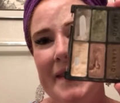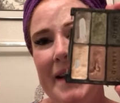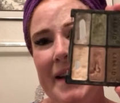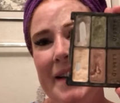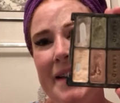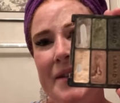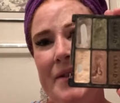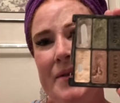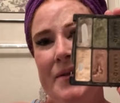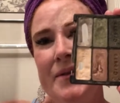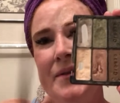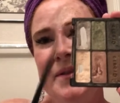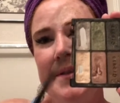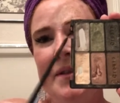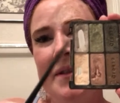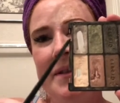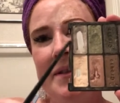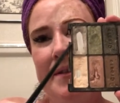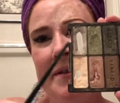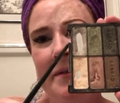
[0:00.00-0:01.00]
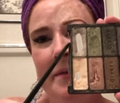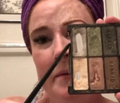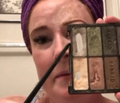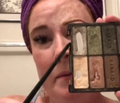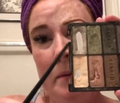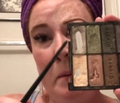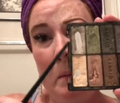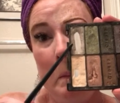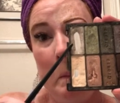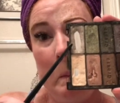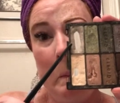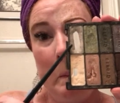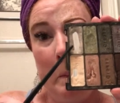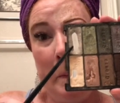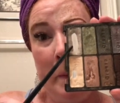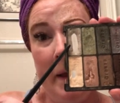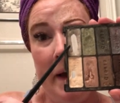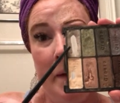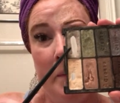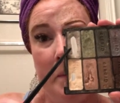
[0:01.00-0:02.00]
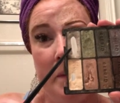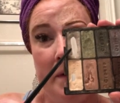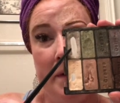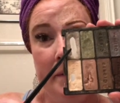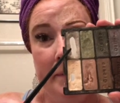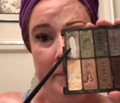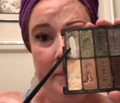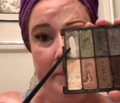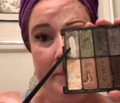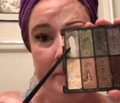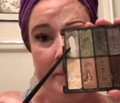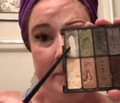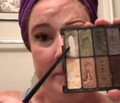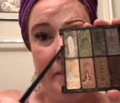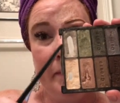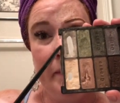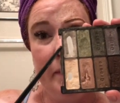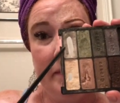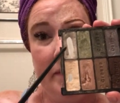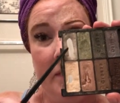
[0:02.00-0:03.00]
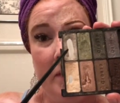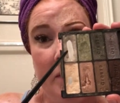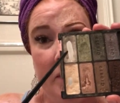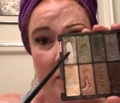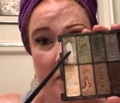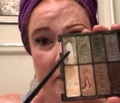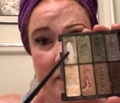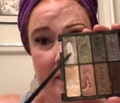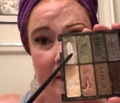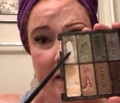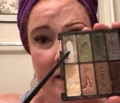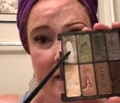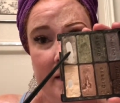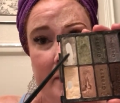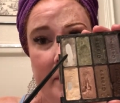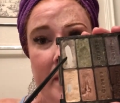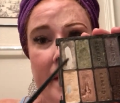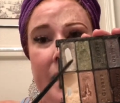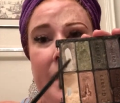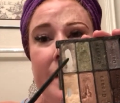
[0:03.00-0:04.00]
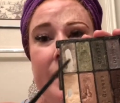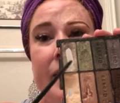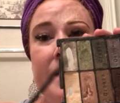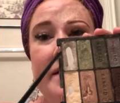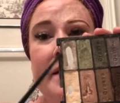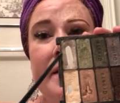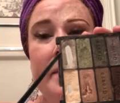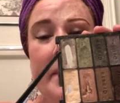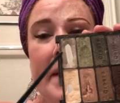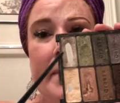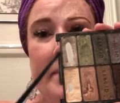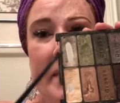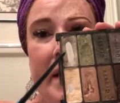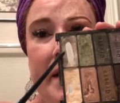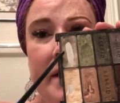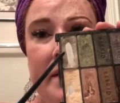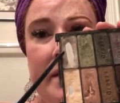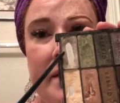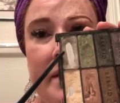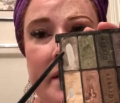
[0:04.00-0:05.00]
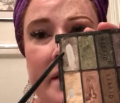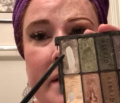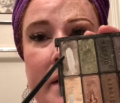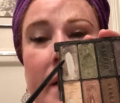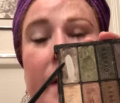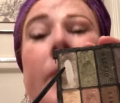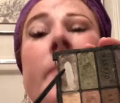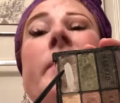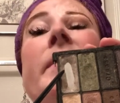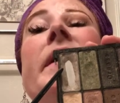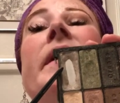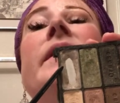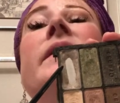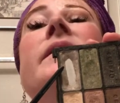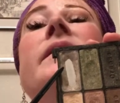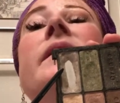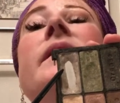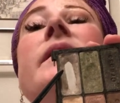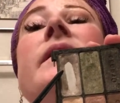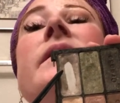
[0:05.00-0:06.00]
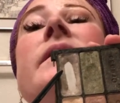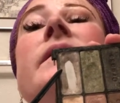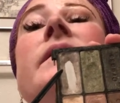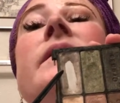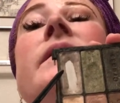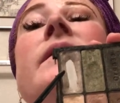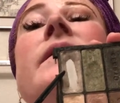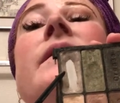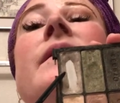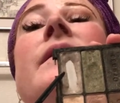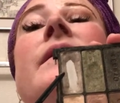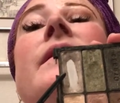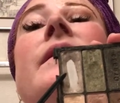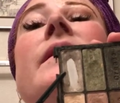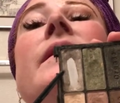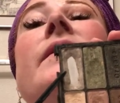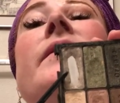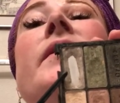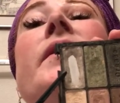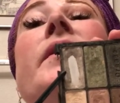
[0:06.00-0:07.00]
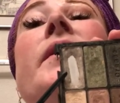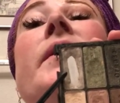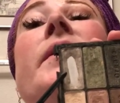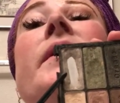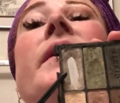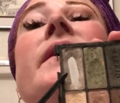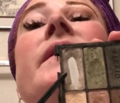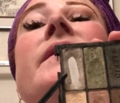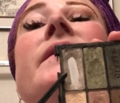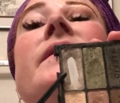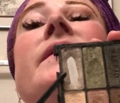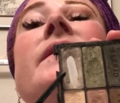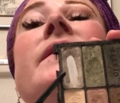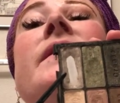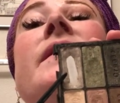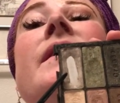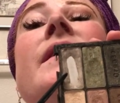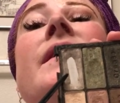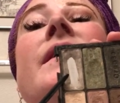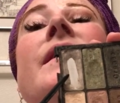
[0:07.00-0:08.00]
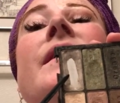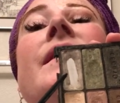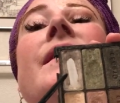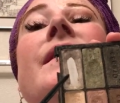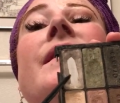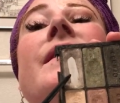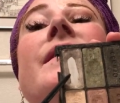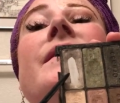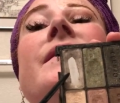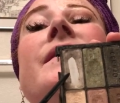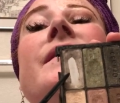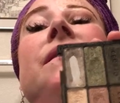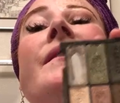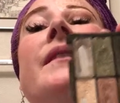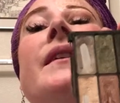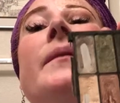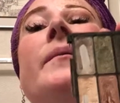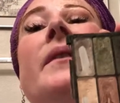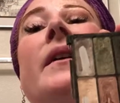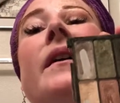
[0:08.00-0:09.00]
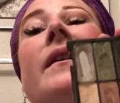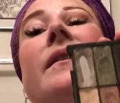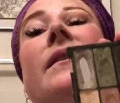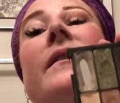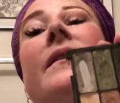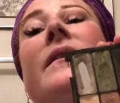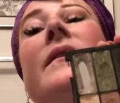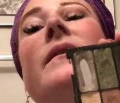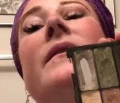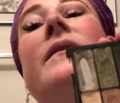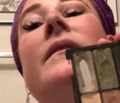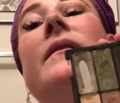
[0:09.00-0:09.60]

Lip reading: I use that one all the time. This is my base because this, if you notice, is the same color